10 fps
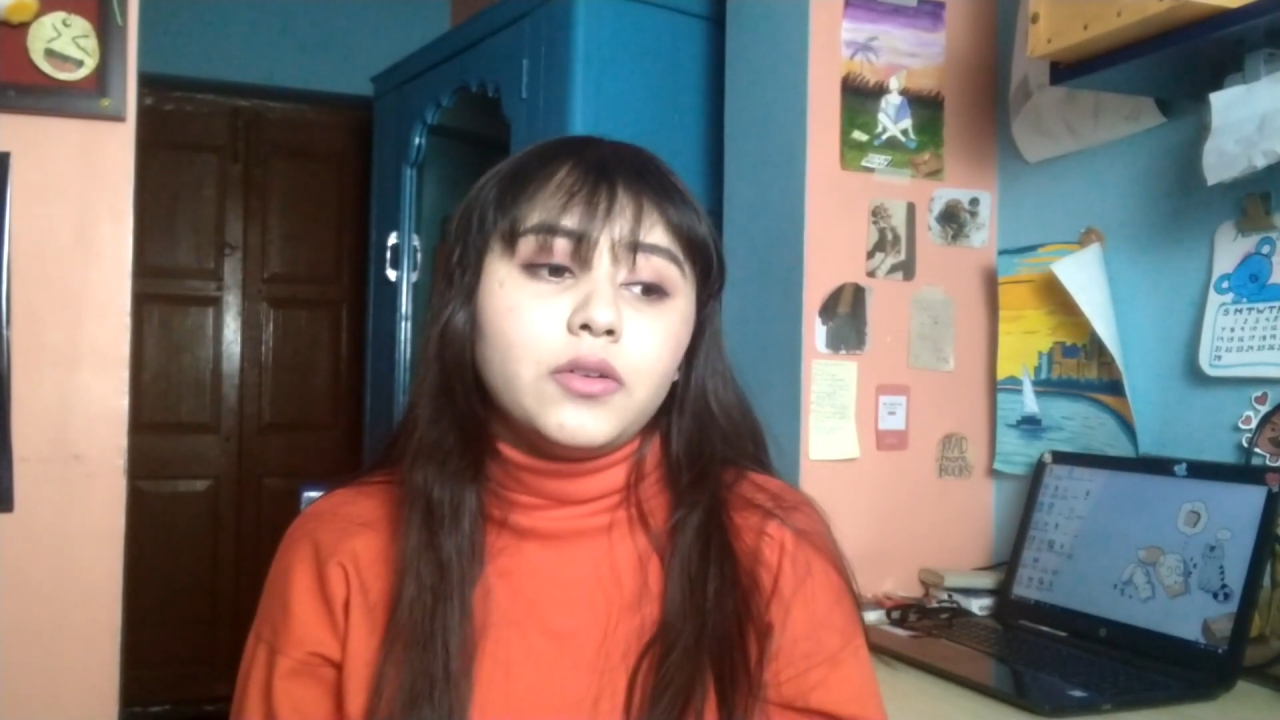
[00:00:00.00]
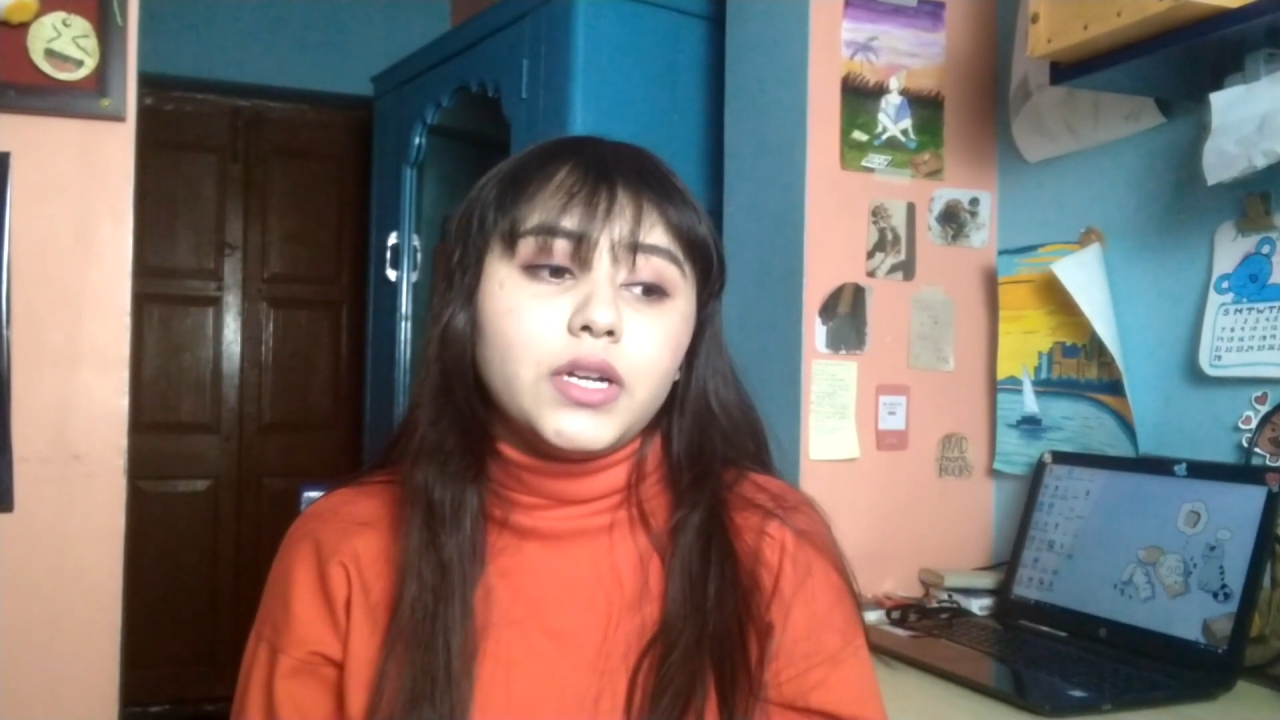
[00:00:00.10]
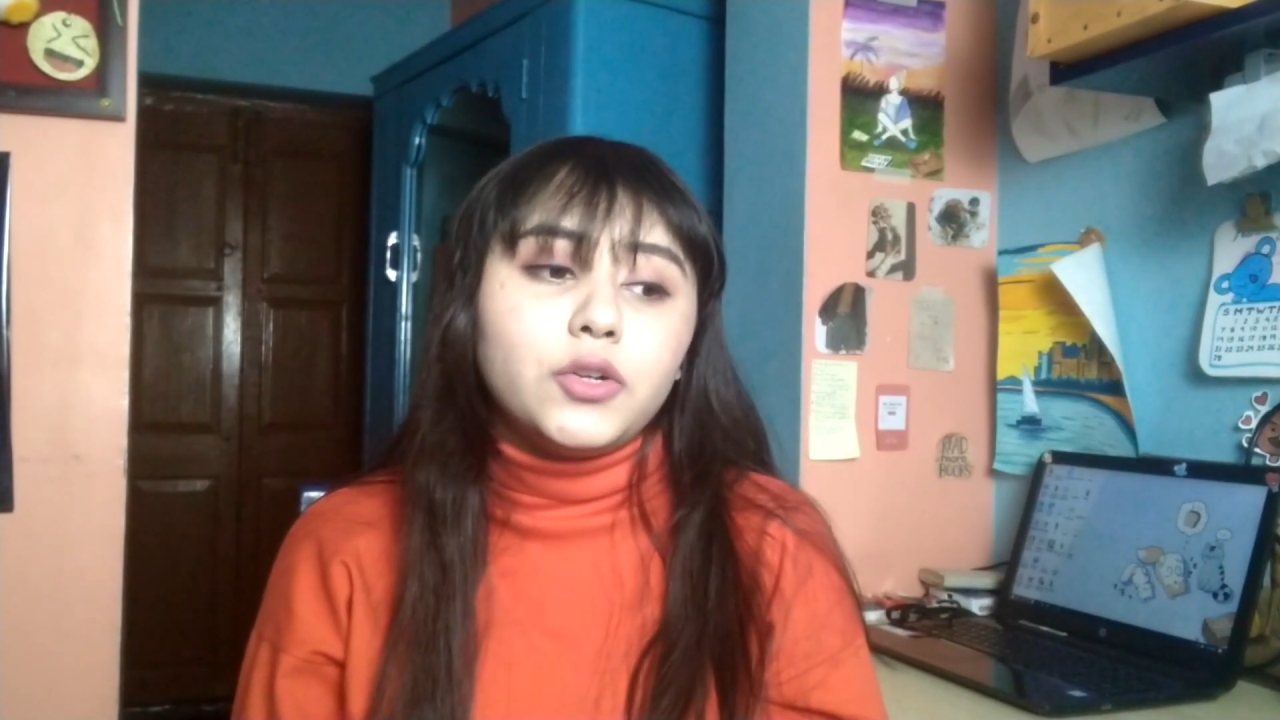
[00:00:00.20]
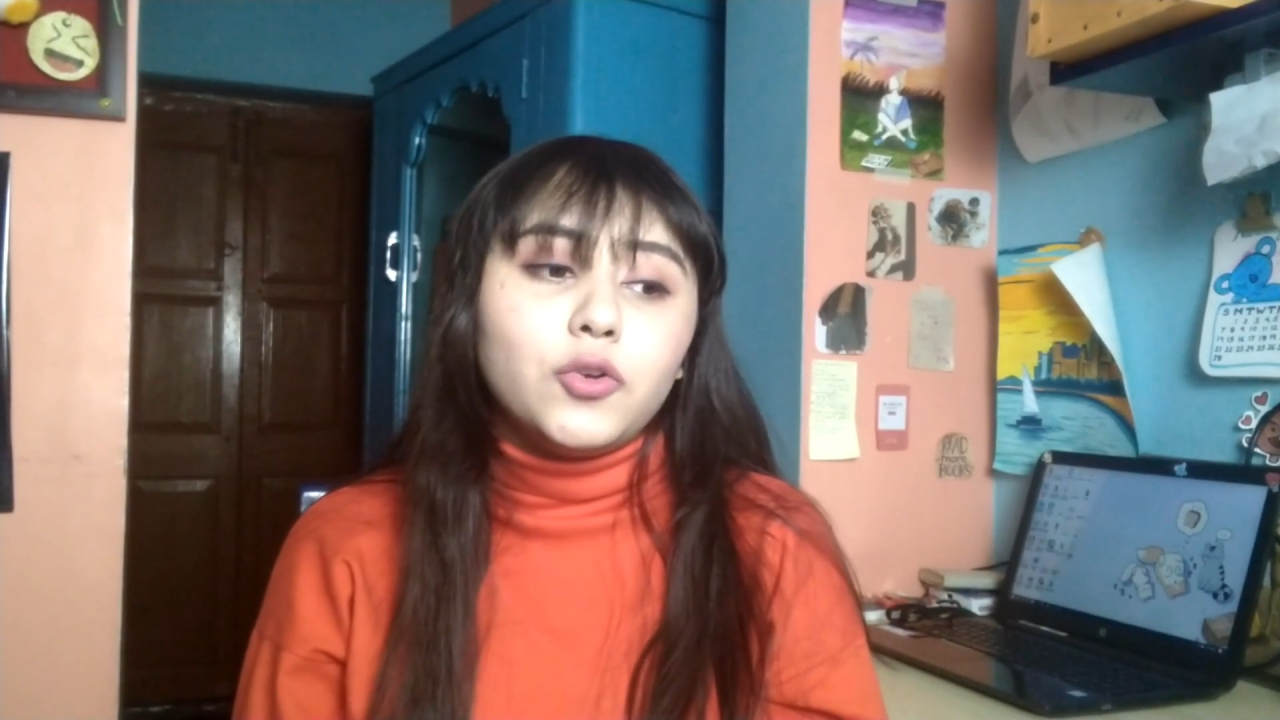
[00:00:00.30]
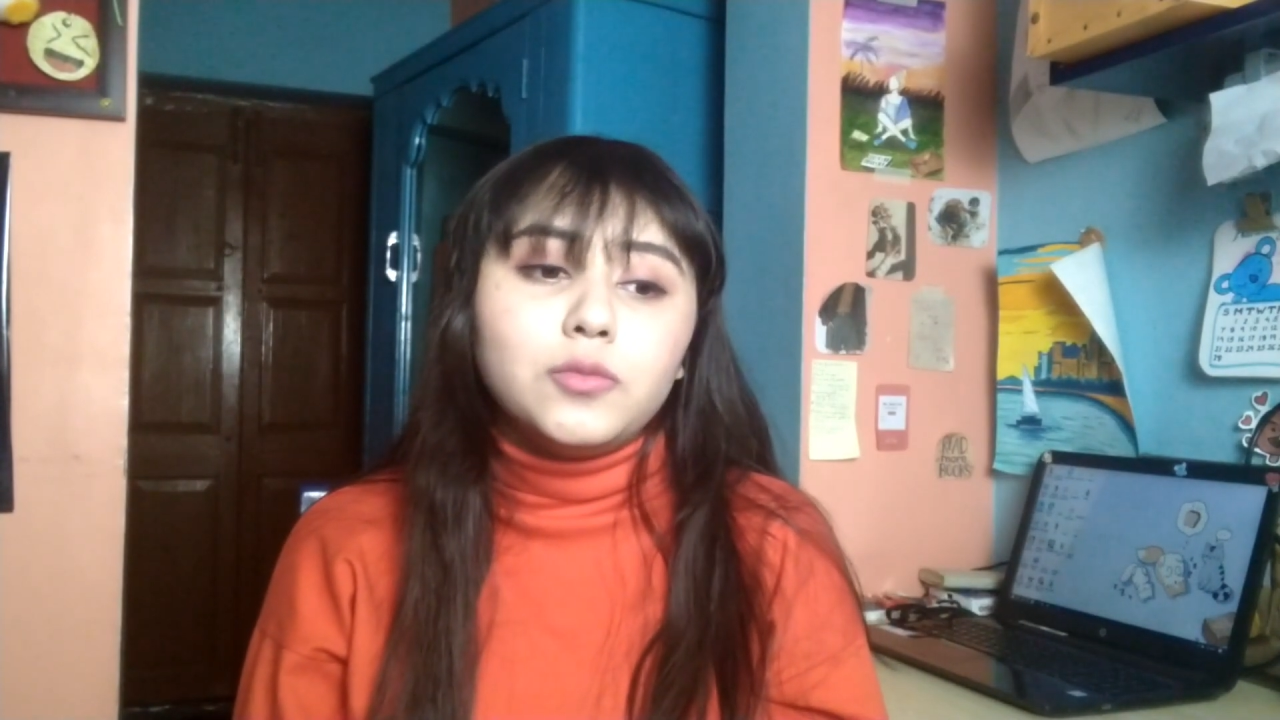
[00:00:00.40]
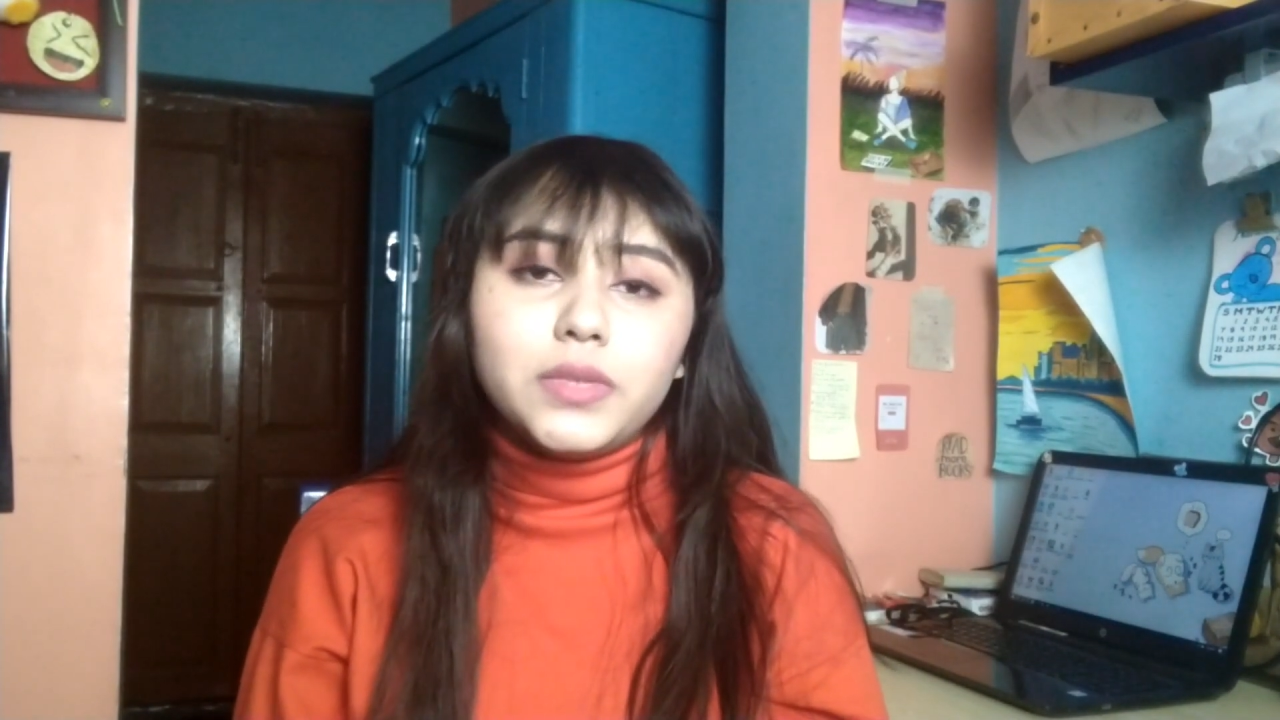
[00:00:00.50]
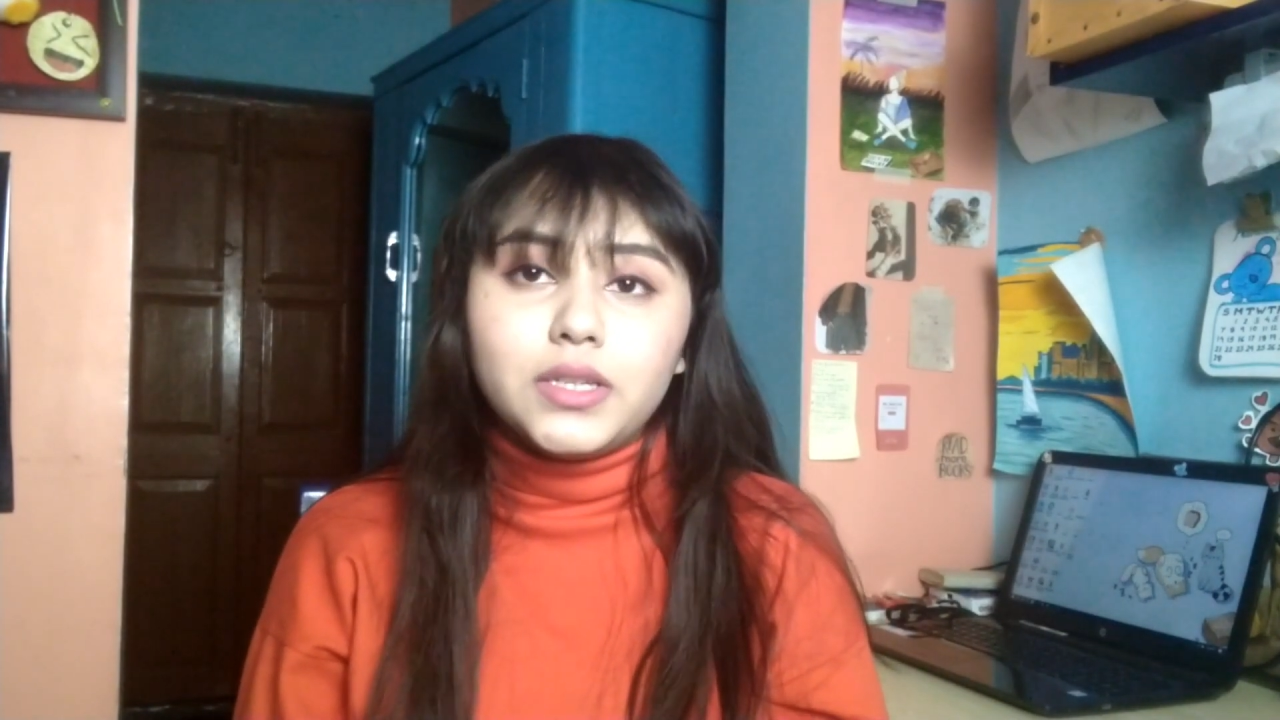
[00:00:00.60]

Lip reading: out and told